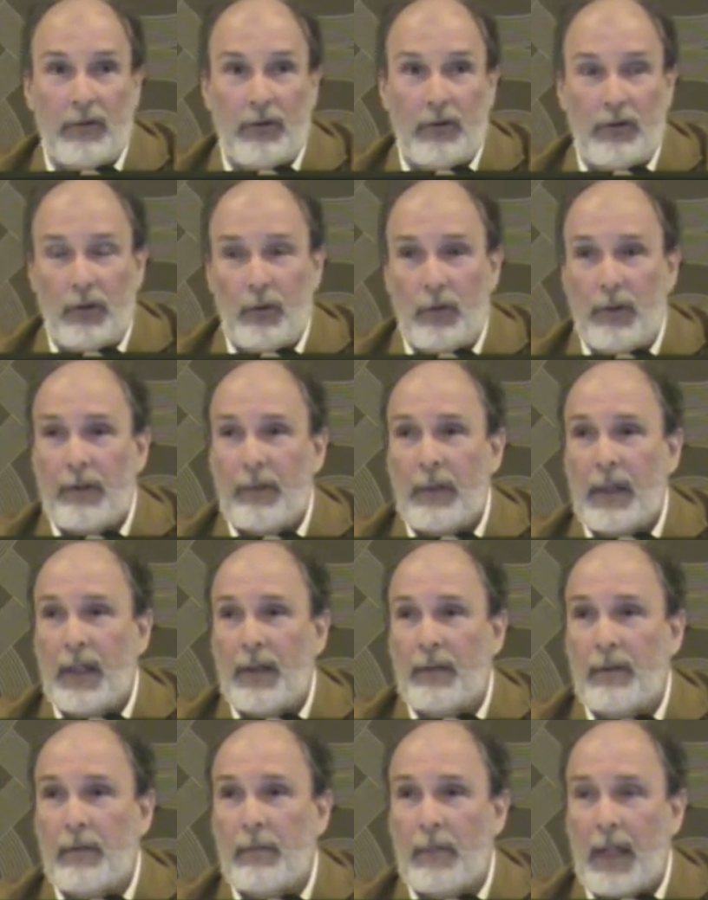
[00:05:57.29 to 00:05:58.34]
200 to
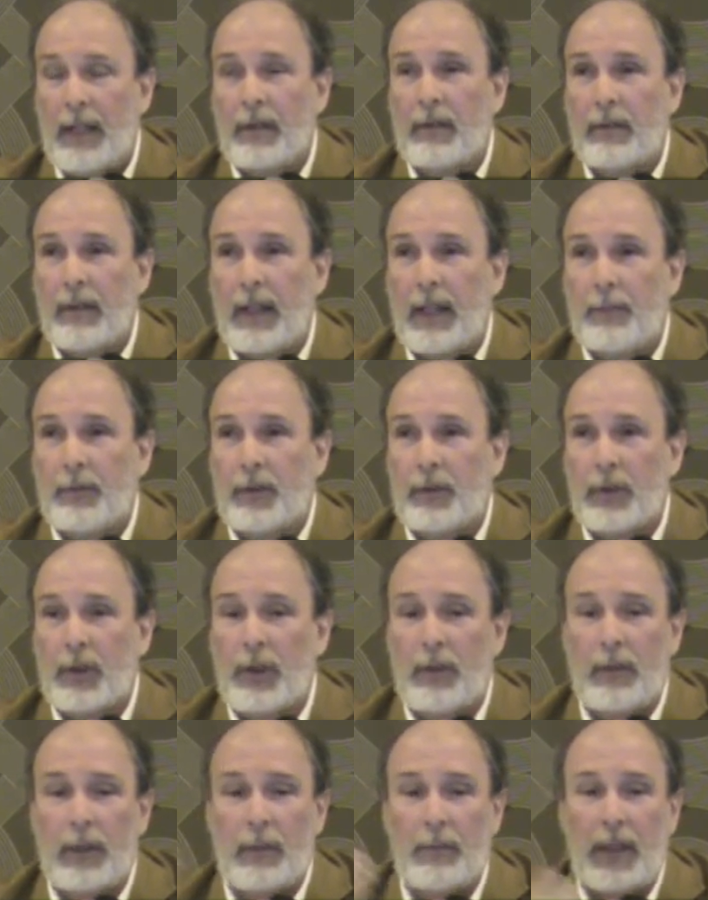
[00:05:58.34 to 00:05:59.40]
300 micrograms per
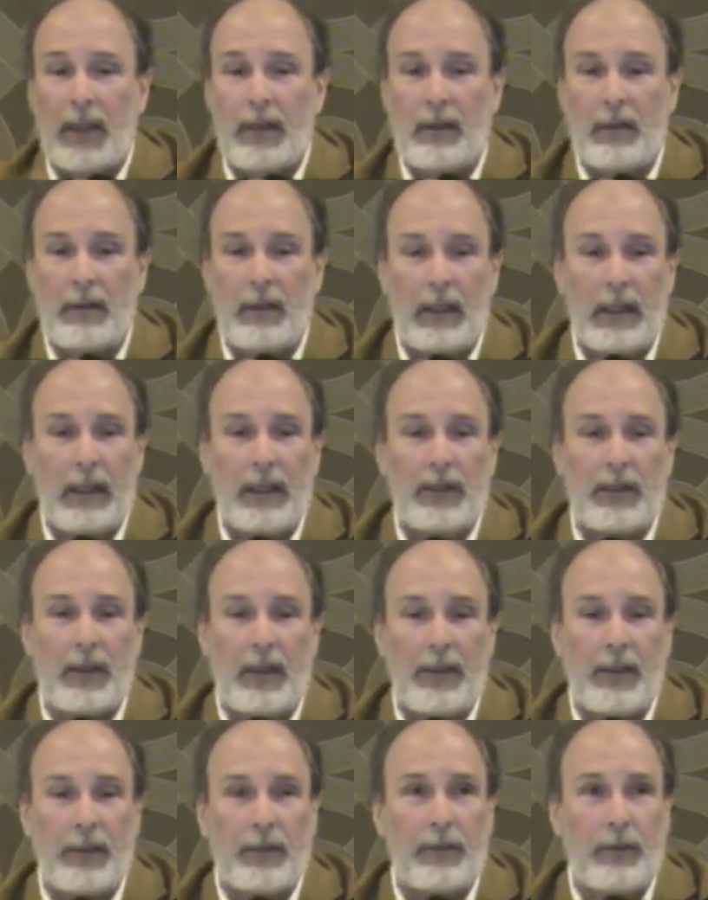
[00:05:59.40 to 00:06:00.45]
cubic meter, at least
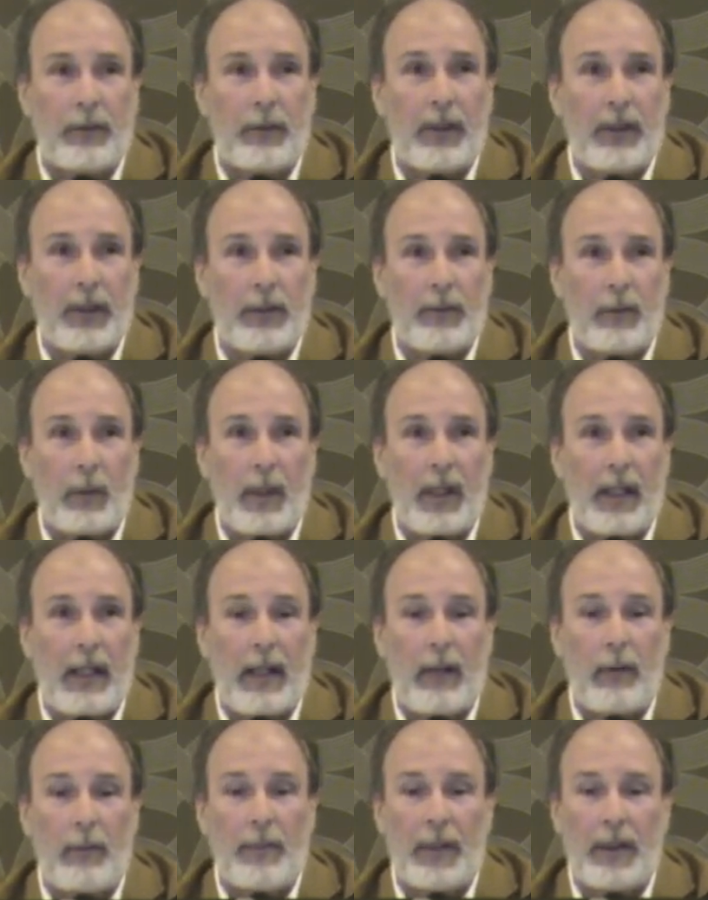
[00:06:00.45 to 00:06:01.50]
during this
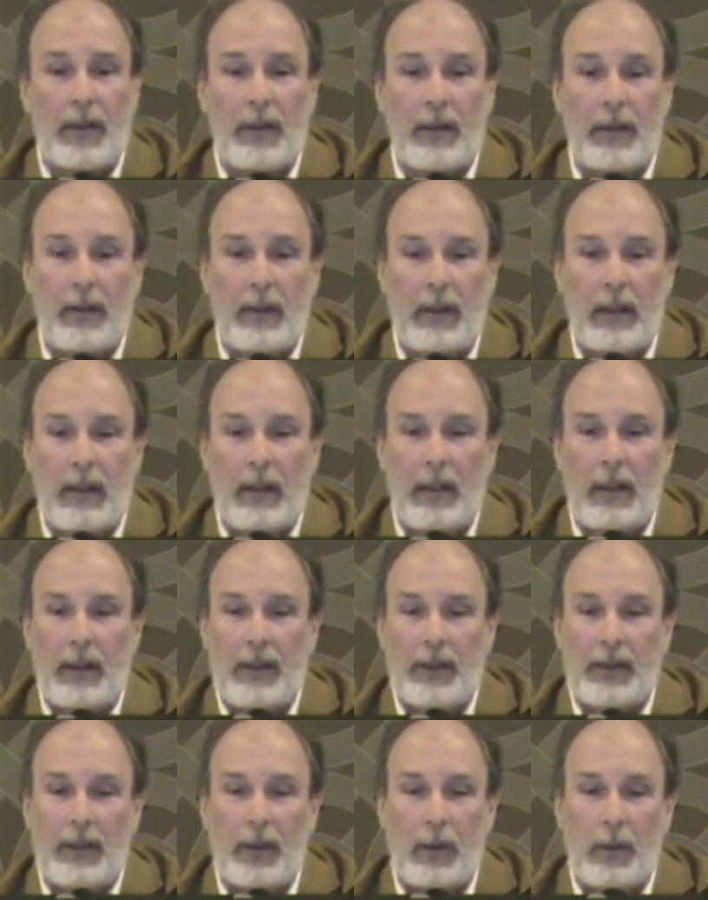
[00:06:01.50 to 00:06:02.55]
48-hour period.
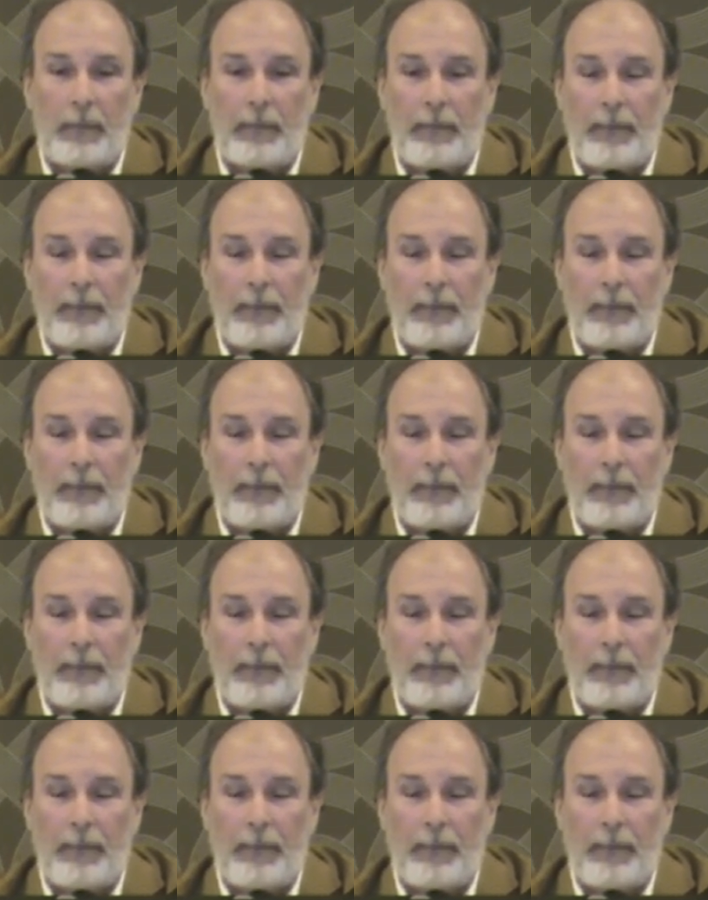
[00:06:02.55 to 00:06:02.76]
So